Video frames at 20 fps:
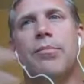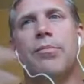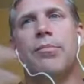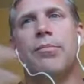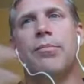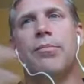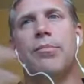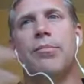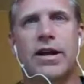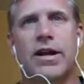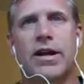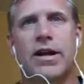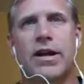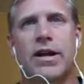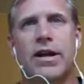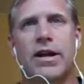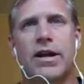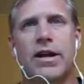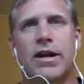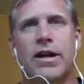and bring
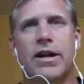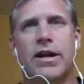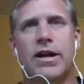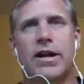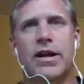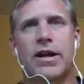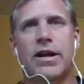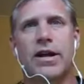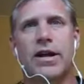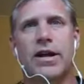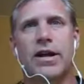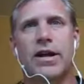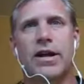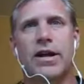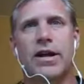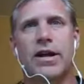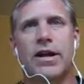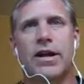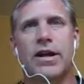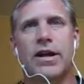
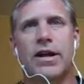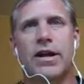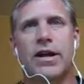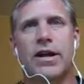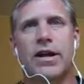5 kids